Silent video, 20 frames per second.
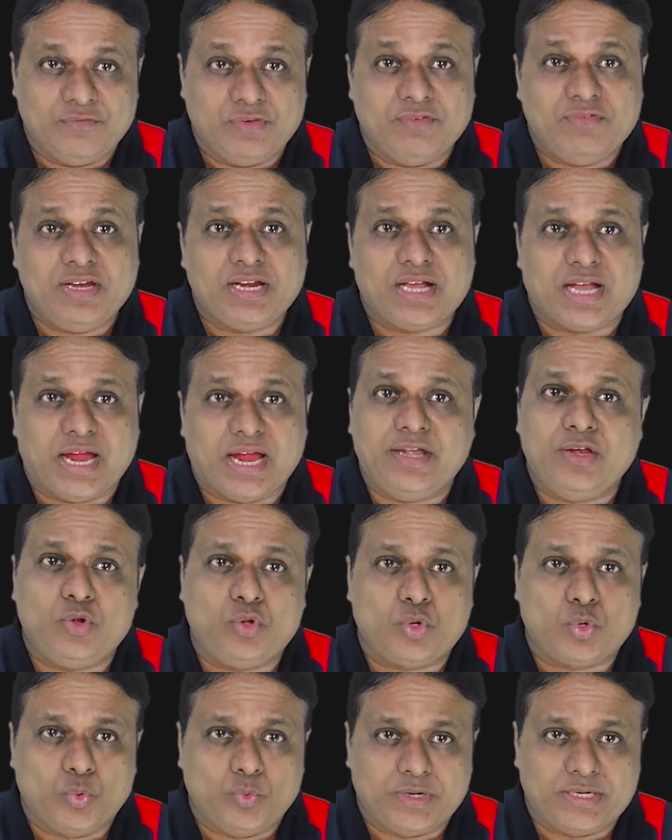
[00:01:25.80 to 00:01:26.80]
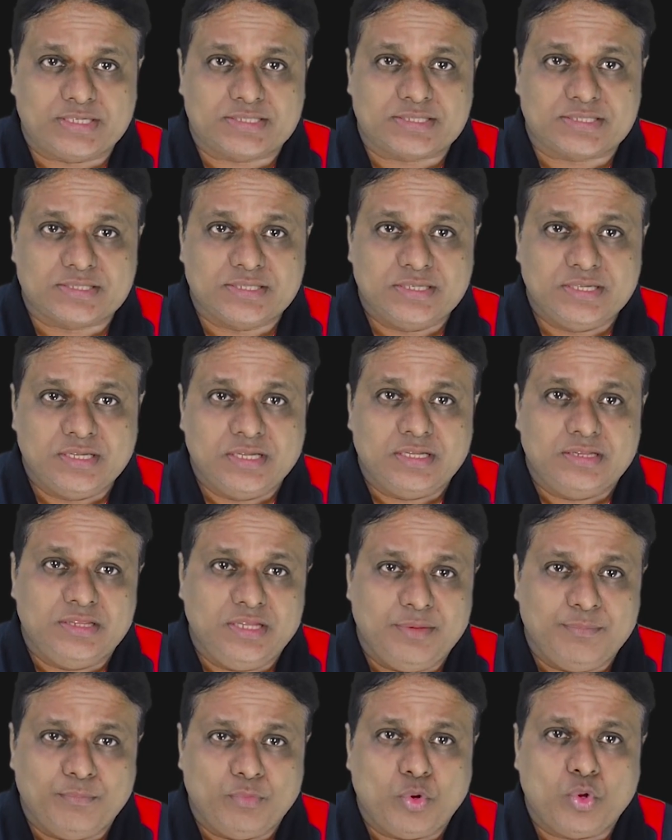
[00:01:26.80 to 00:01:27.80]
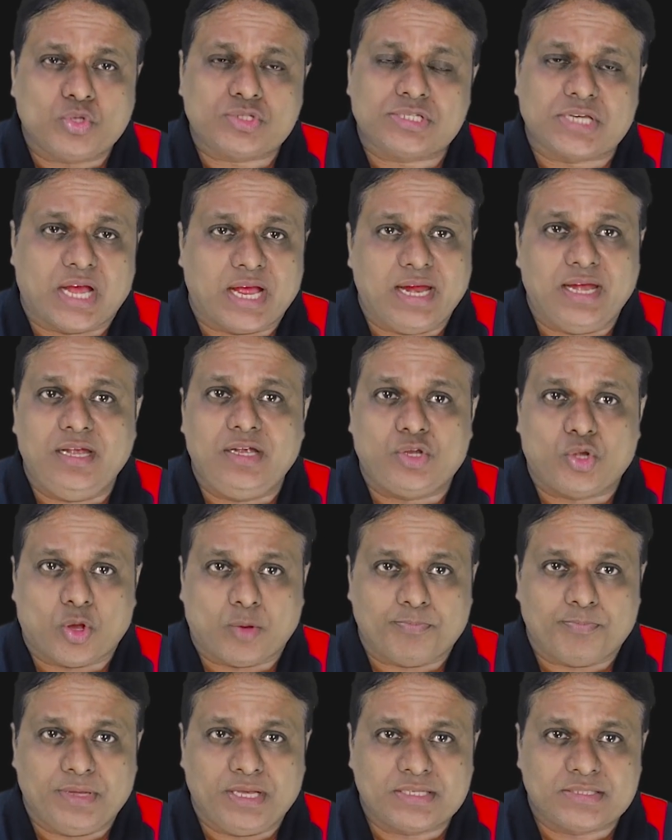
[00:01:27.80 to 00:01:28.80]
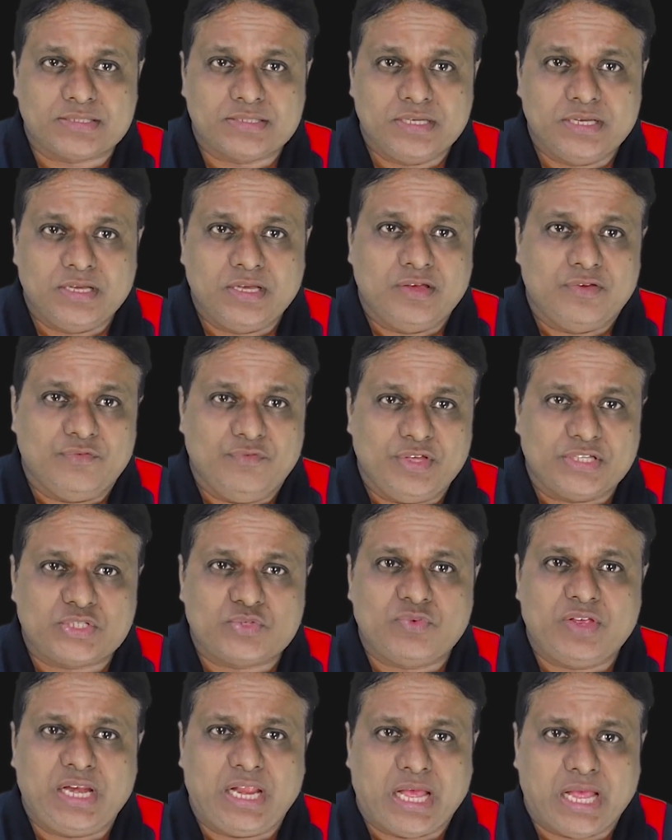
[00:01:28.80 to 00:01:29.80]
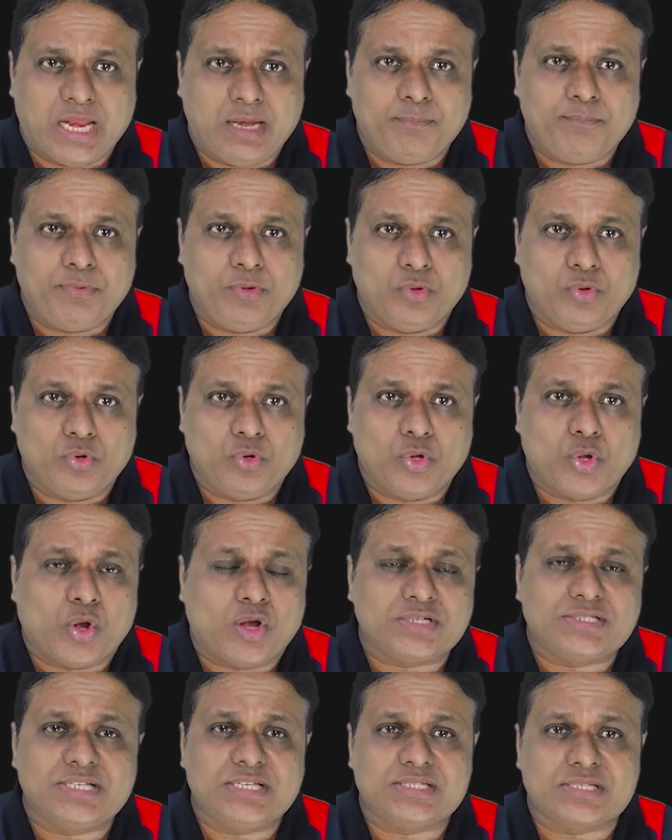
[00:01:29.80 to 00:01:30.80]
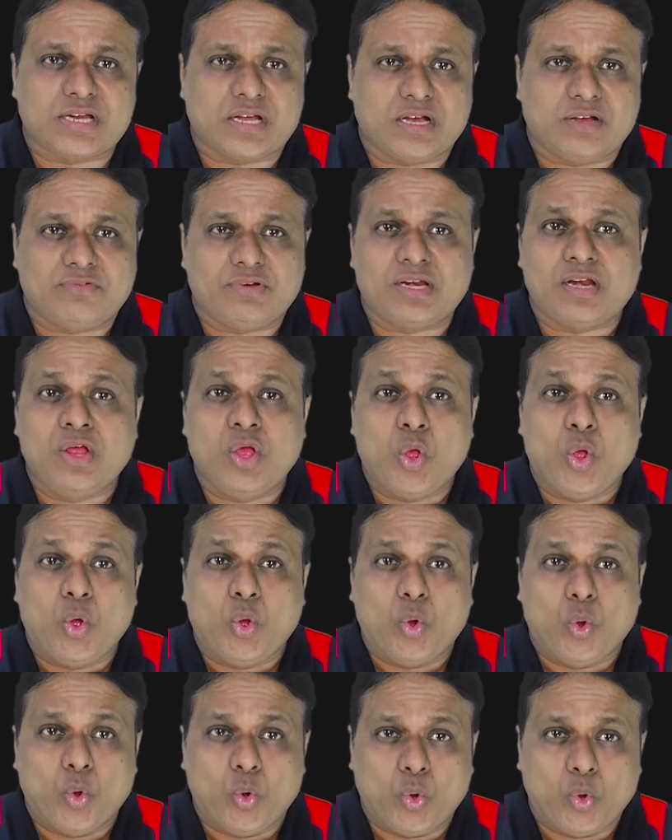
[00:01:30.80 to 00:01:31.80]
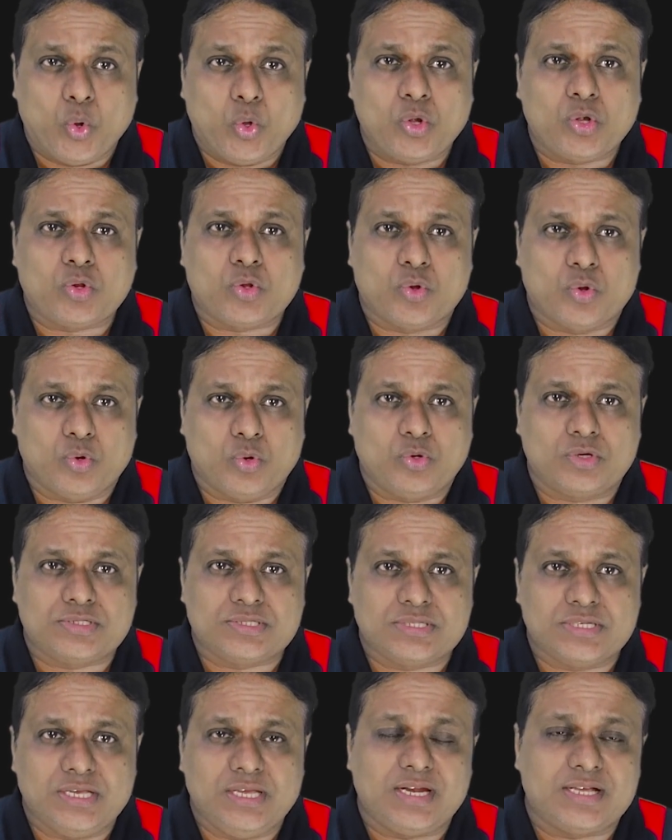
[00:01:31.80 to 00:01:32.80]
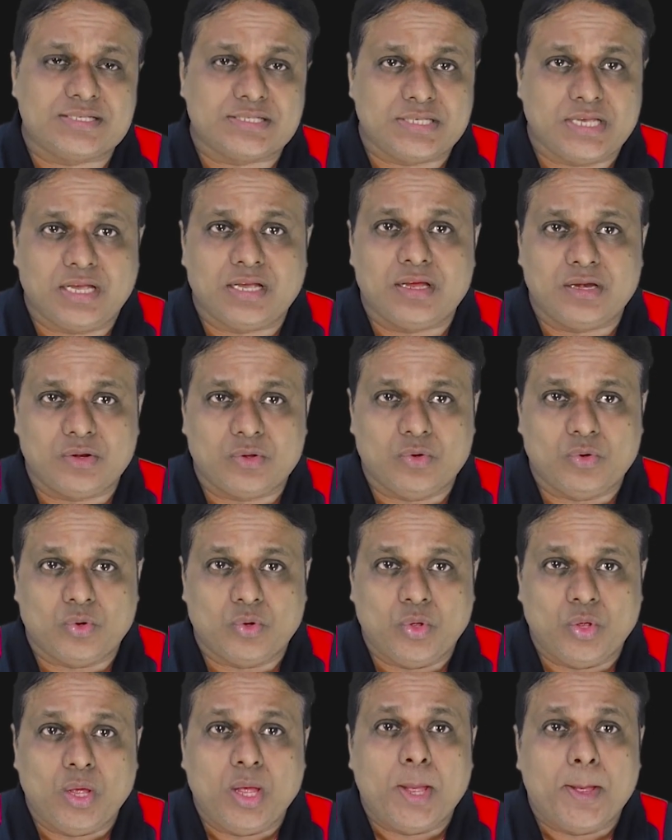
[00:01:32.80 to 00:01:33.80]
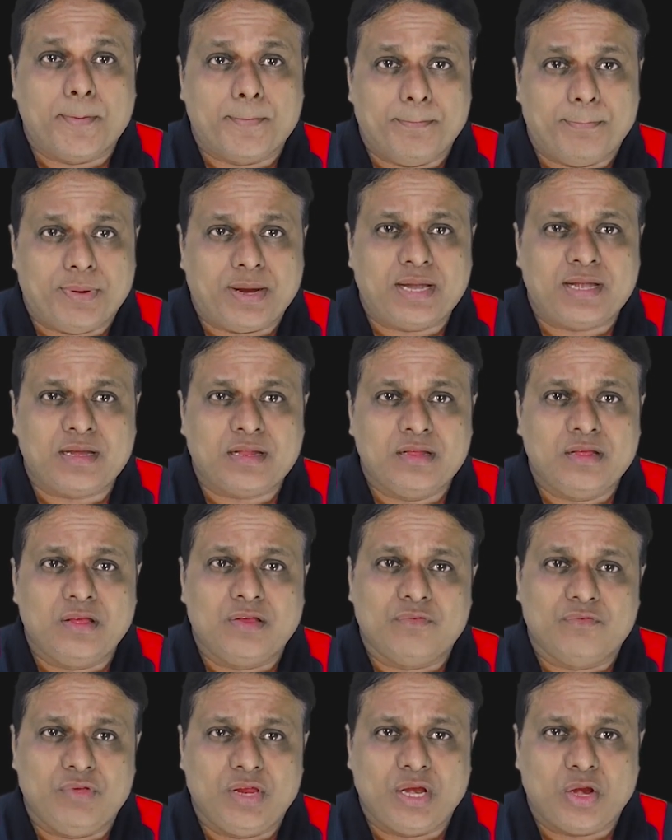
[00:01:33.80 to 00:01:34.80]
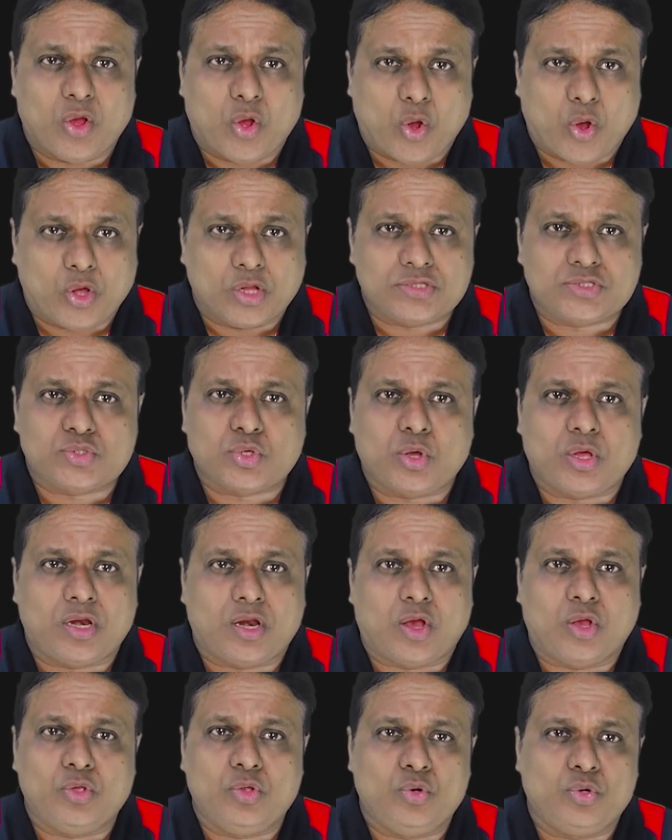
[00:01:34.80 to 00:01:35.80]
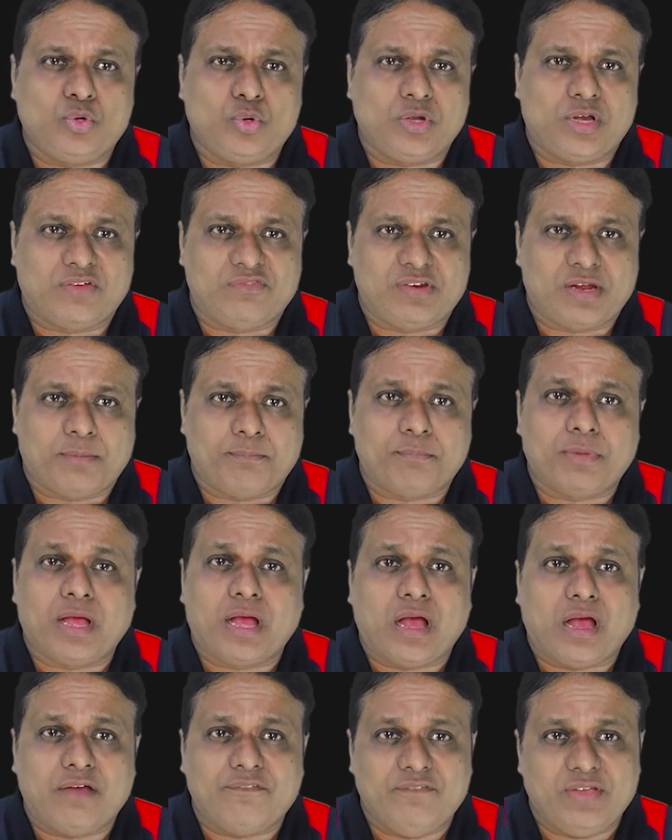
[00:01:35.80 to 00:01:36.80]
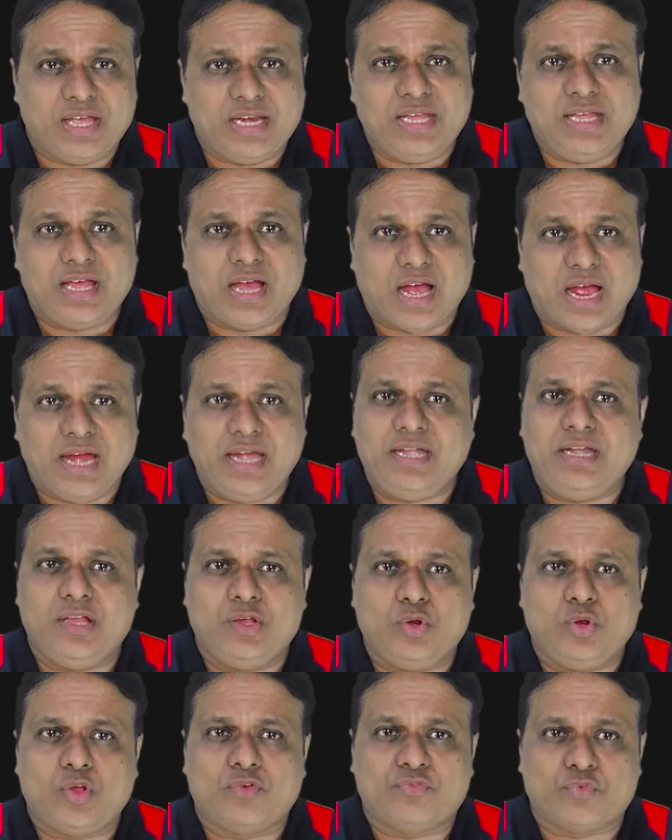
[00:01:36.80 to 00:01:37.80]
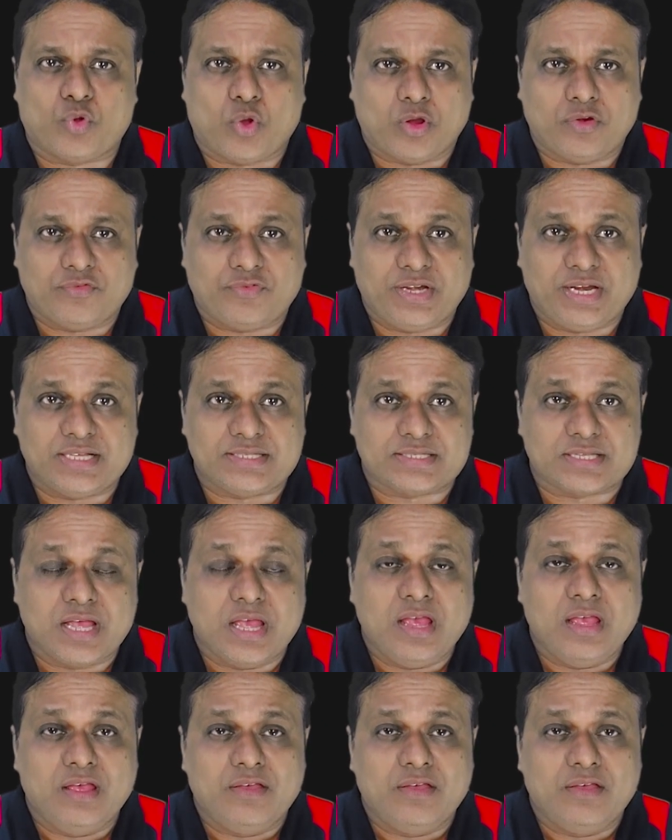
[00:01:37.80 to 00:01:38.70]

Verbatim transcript: We will guide you towards the most high yield topics which will help you not just cover whole course in a single go, but will also allow you to develop a very high degree of confidence